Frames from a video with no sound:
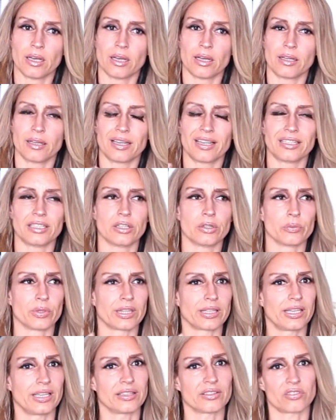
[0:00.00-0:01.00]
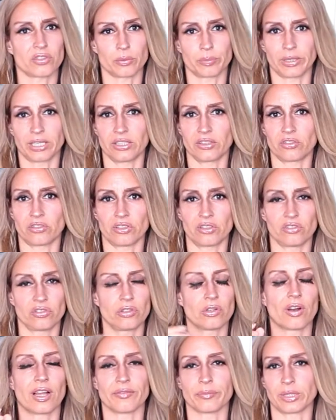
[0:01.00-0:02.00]
I know with cancer patients,
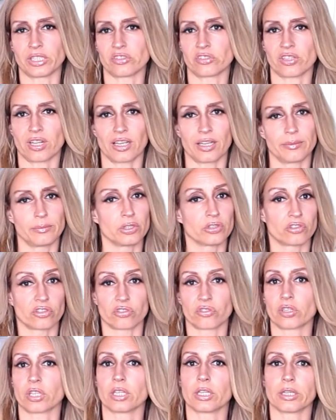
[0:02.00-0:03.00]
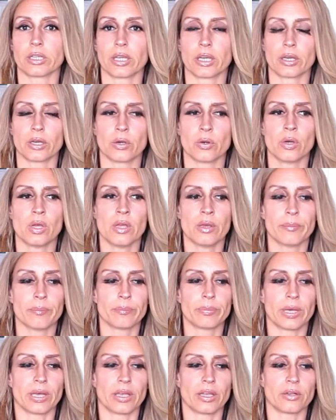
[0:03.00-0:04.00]
you don't have much time, you're just going to go.
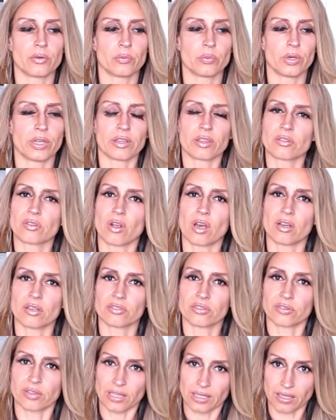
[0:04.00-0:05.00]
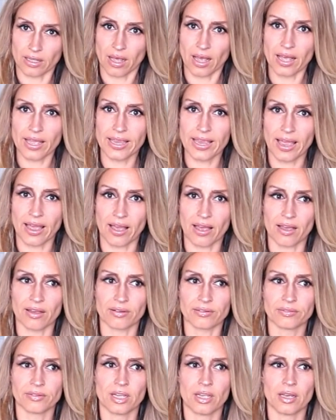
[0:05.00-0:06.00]
But with dogs that I
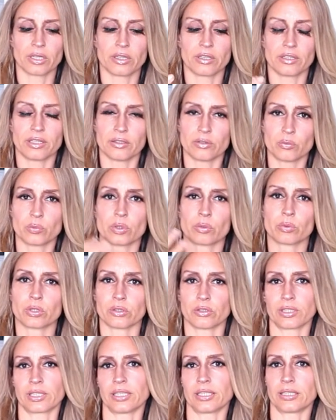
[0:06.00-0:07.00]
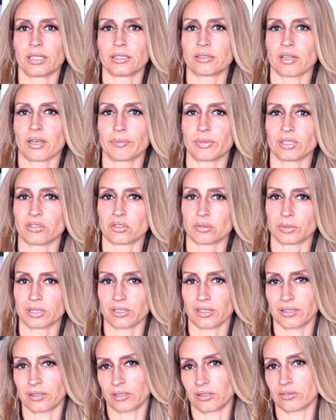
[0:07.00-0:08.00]
have, where we're looking at atopic
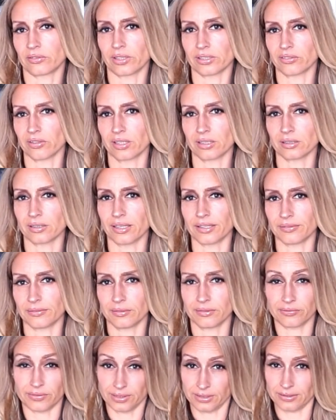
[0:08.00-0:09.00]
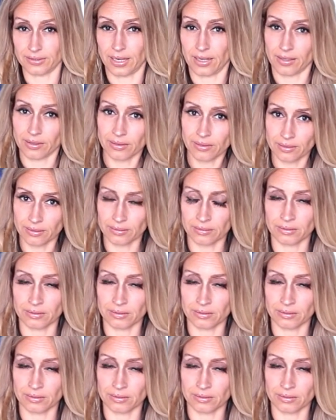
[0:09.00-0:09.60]
dermatitis, that's not a life and death